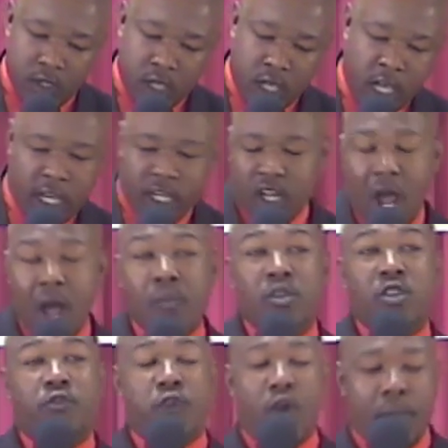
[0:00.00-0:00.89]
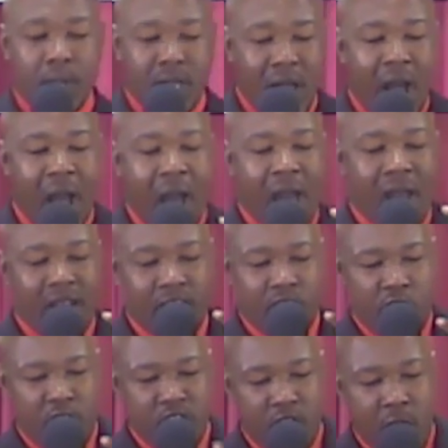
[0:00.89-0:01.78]
It comes from God and
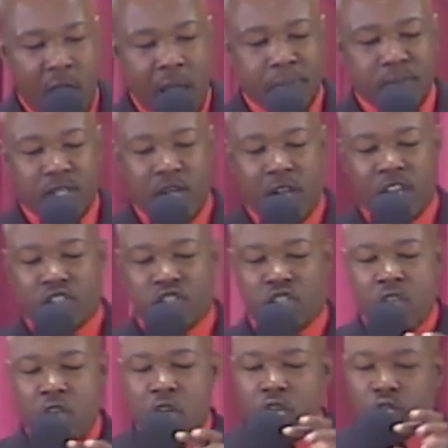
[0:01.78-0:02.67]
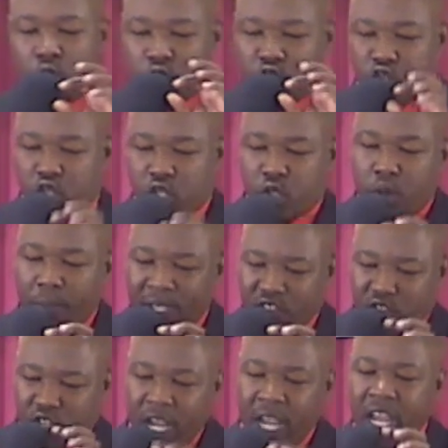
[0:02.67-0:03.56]
it enables us to, to be
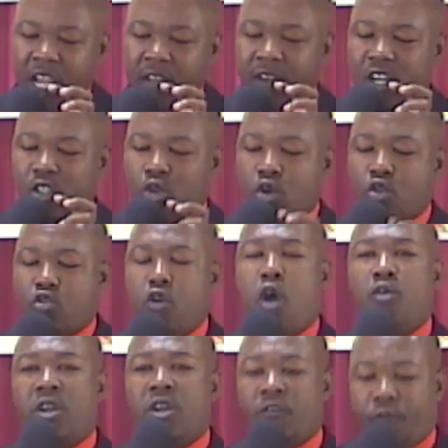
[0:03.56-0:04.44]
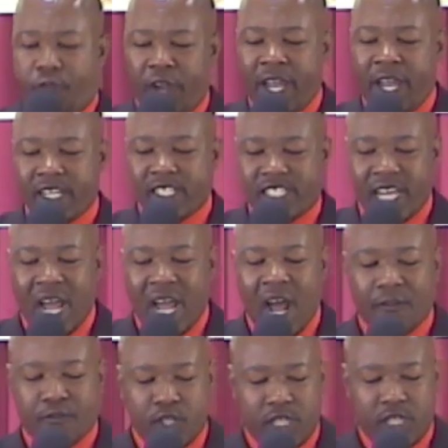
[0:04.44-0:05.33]
saved and to grow in faith day
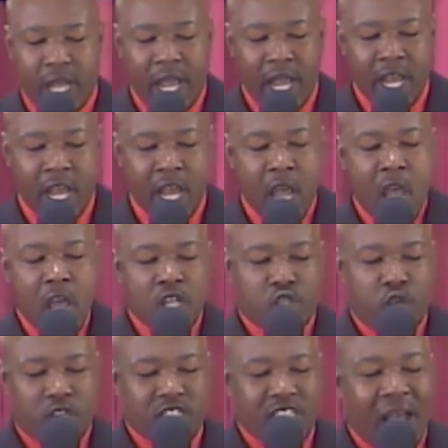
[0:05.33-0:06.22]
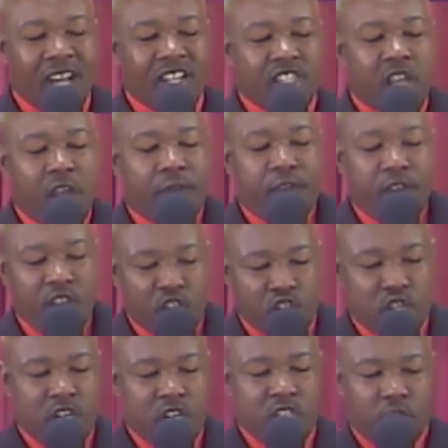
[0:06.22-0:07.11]
after day. So that
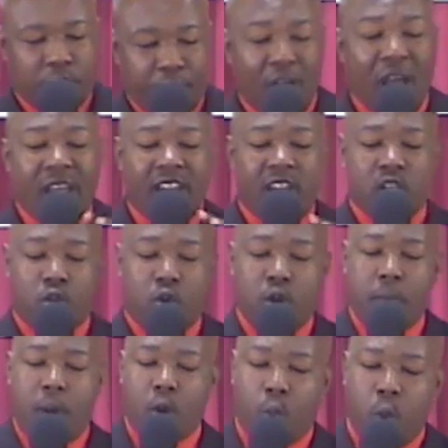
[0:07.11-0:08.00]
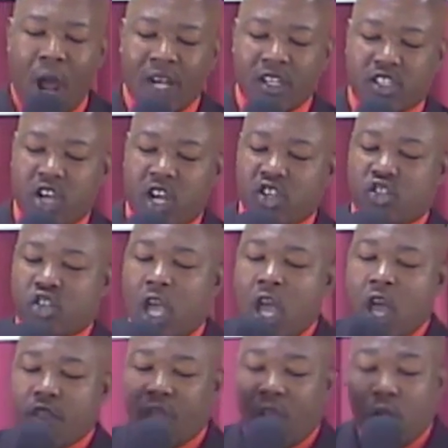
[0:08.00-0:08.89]
definition is fine and good, but what does
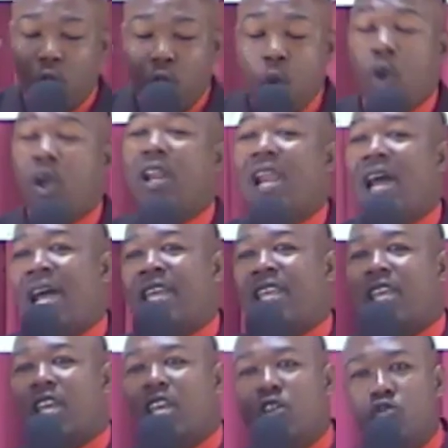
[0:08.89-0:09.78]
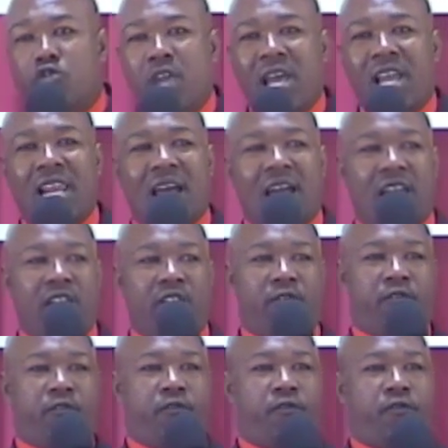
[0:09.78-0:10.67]
that look like in real
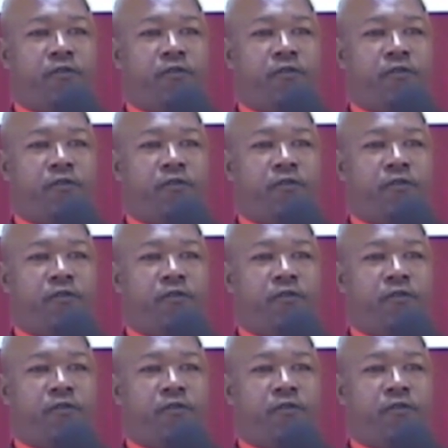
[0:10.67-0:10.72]
life?